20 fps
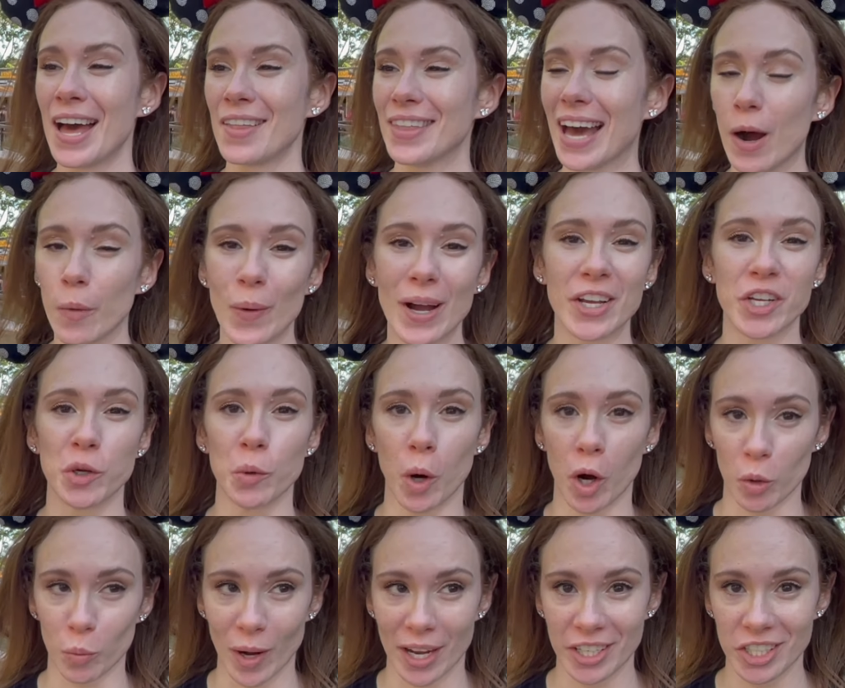That way you
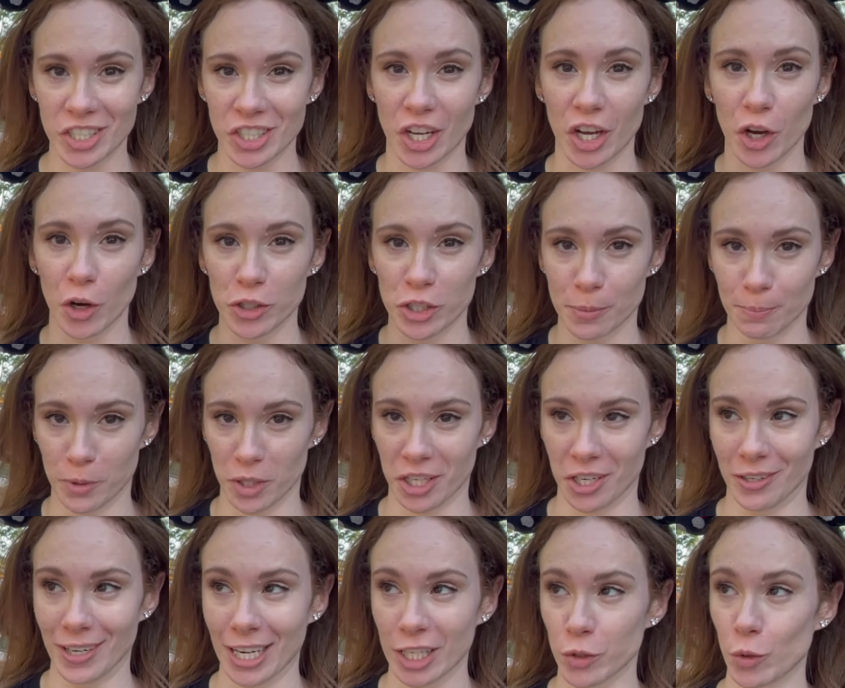are ready to go to book
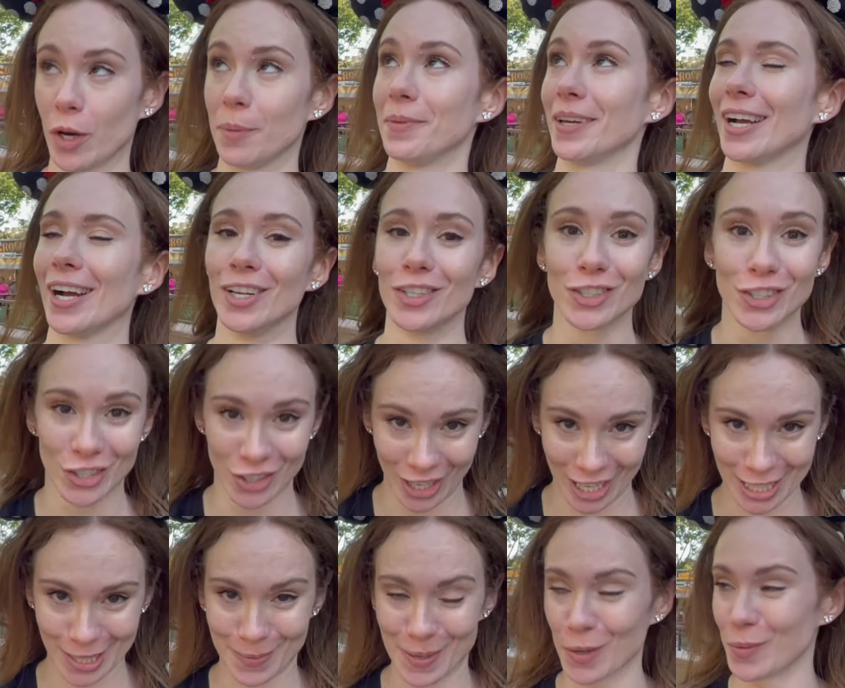your next one, because
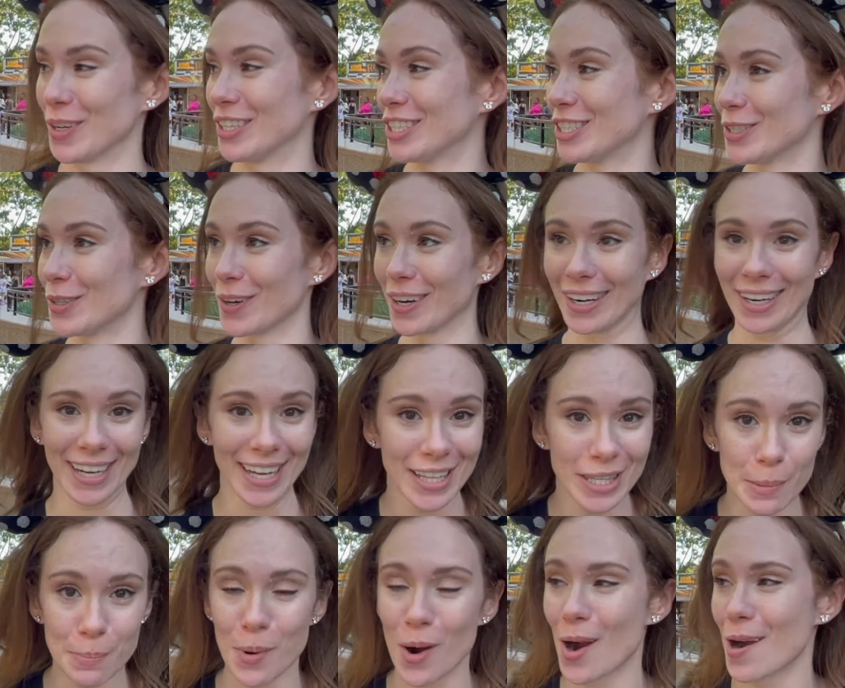trust me, when you are in
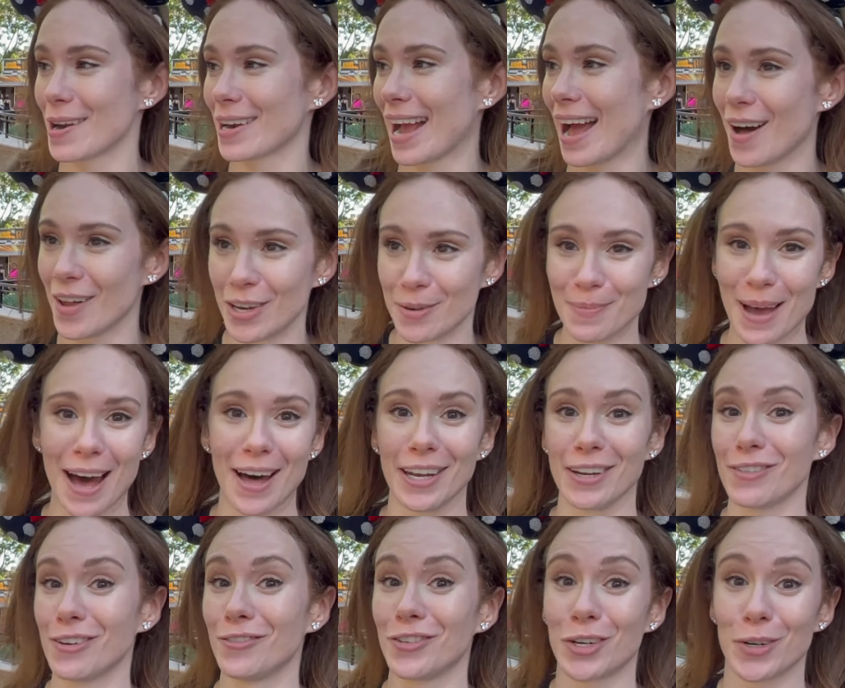the park, out and about,
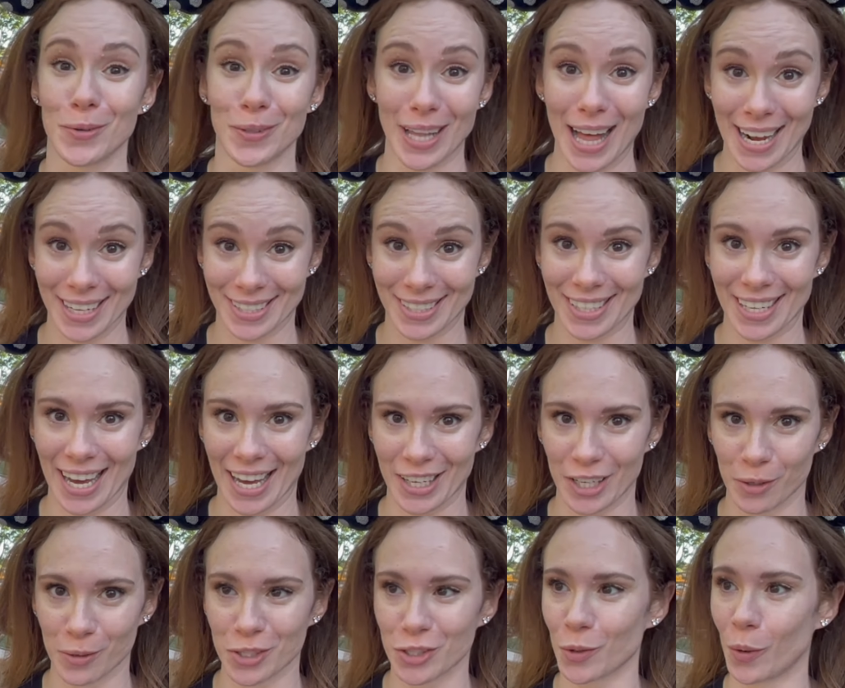even if you're relaxing at
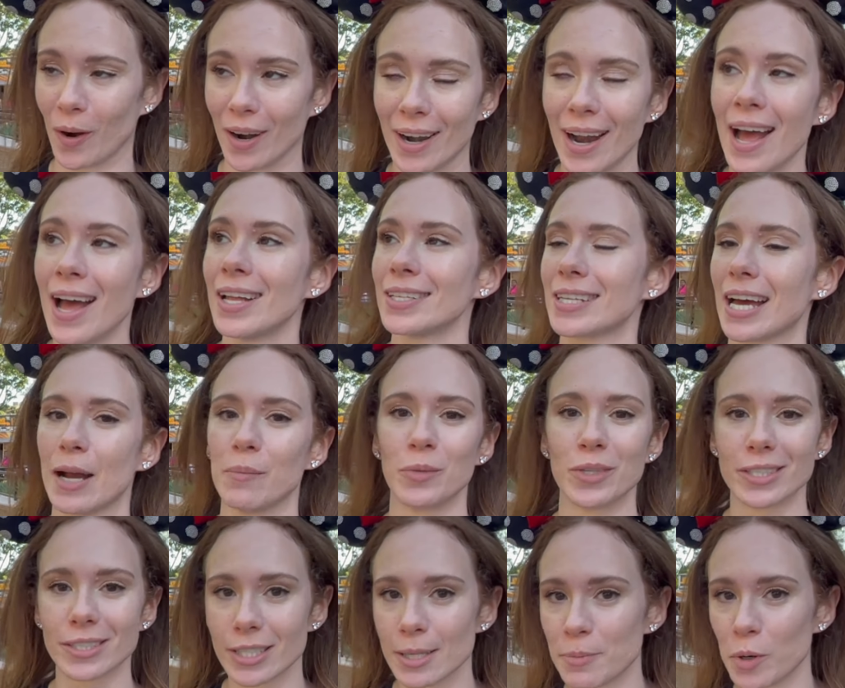your resort, time
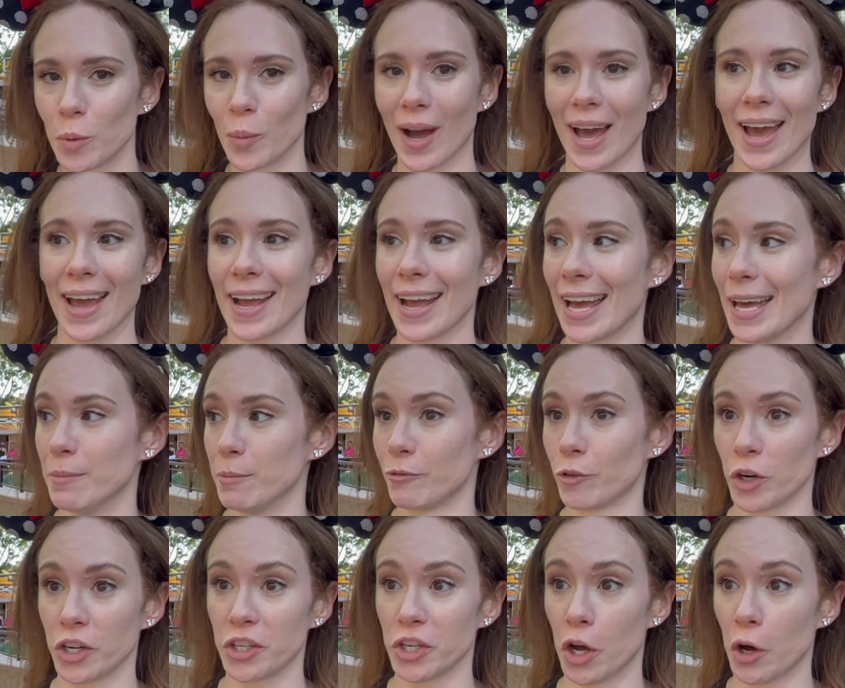will slip away and
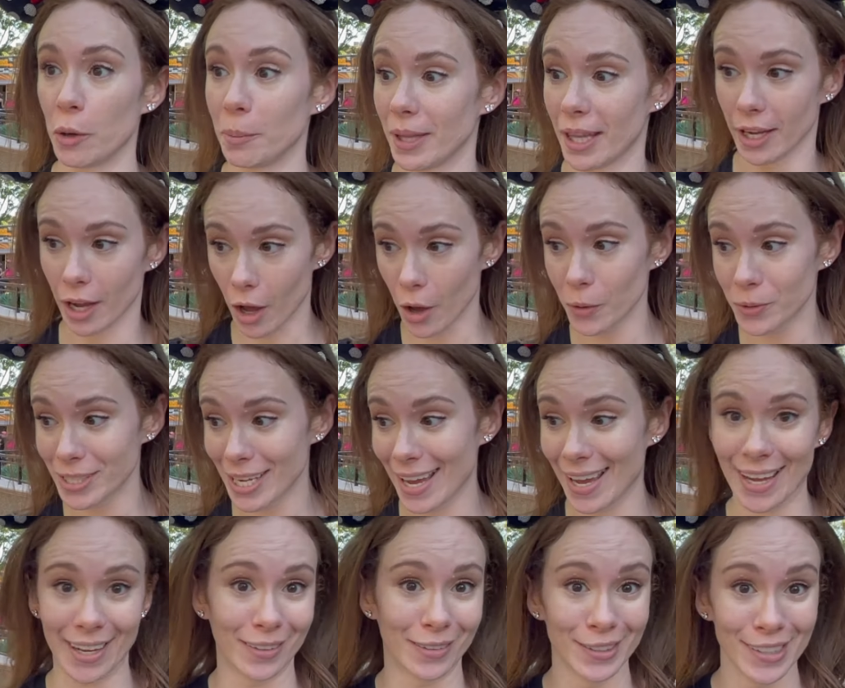before you know it, it'll be like, oh
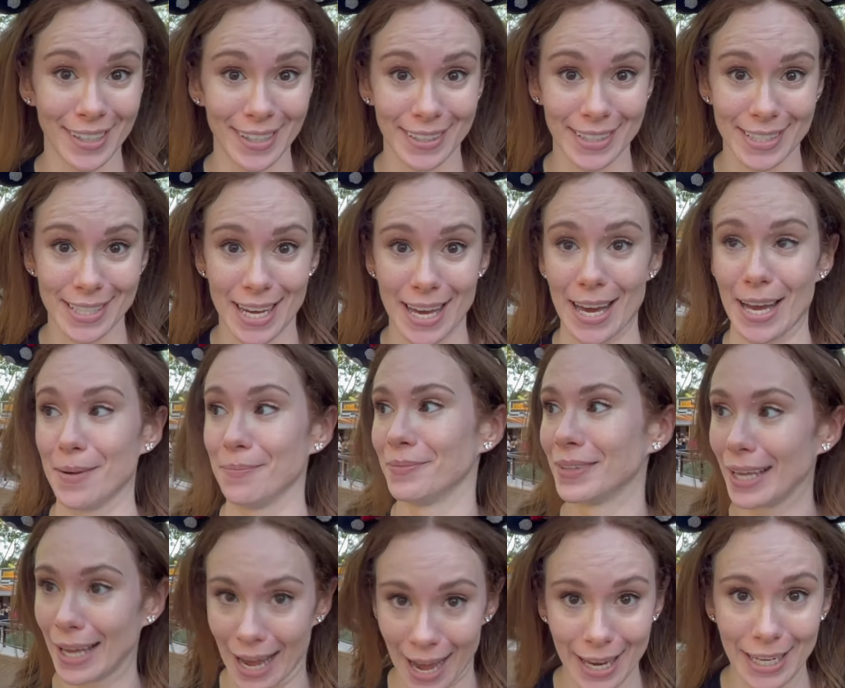dang, look at the time.
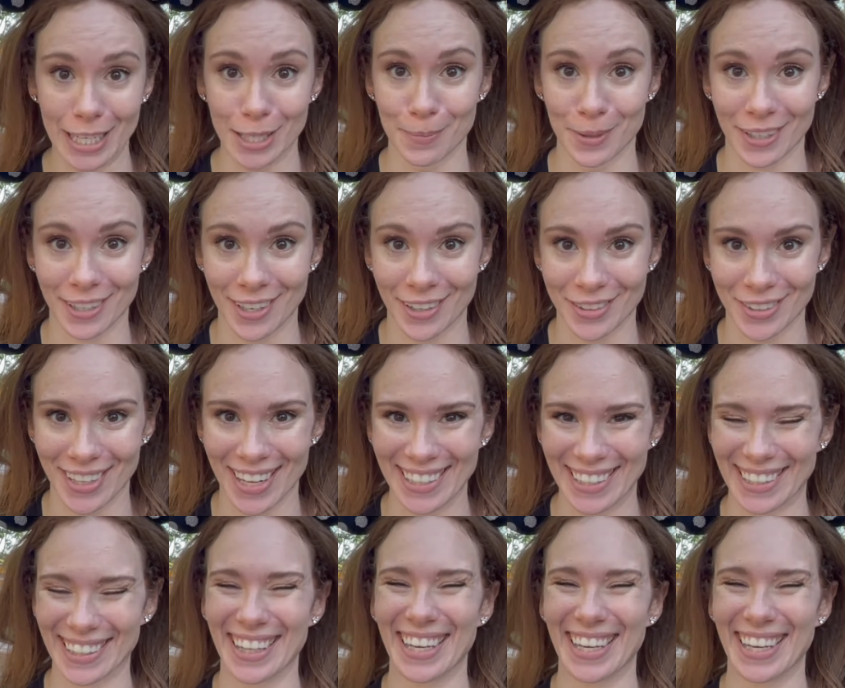I need to book another lightning